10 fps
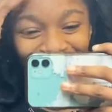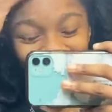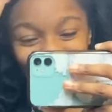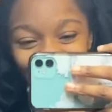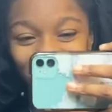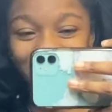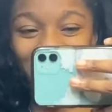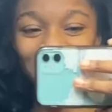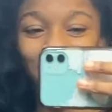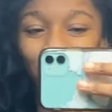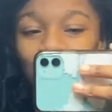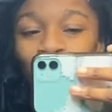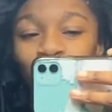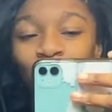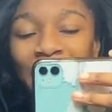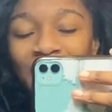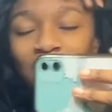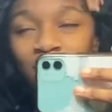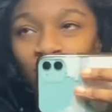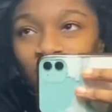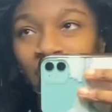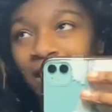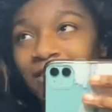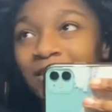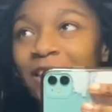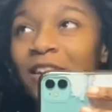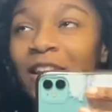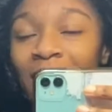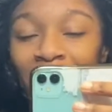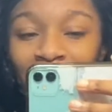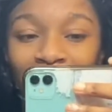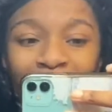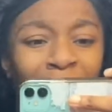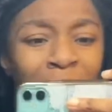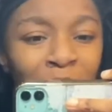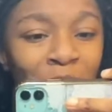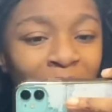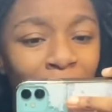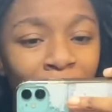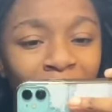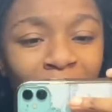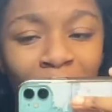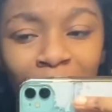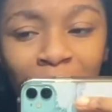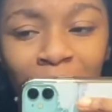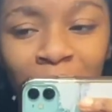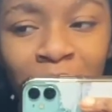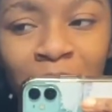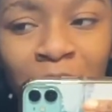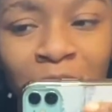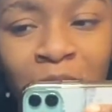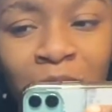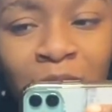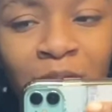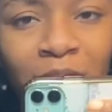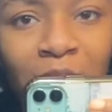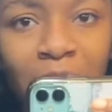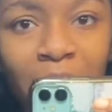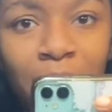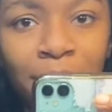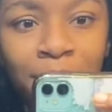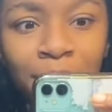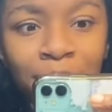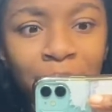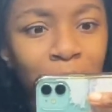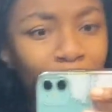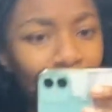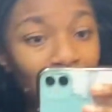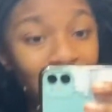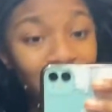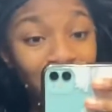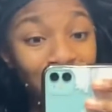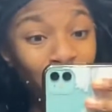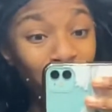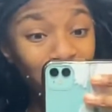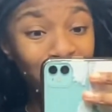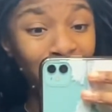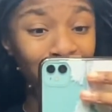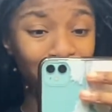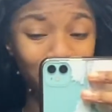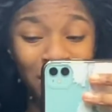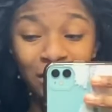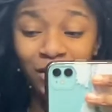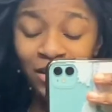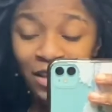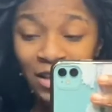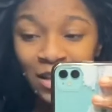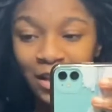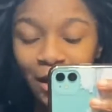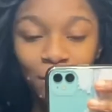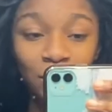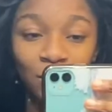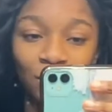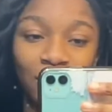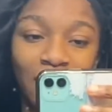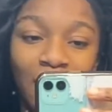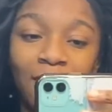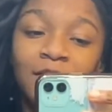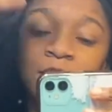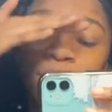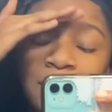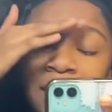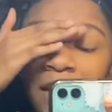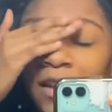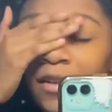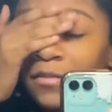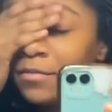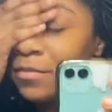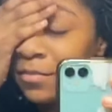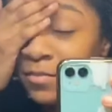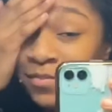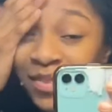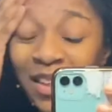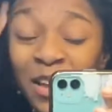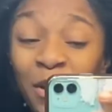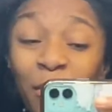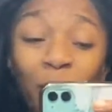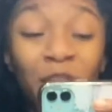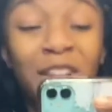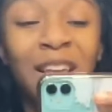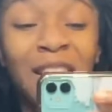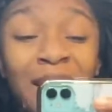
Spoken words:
my gosh, it has been way too long, hasn't it? I know it's been like a month. Yeah, it's been a month. A month. I'm so sorry. I've just been like working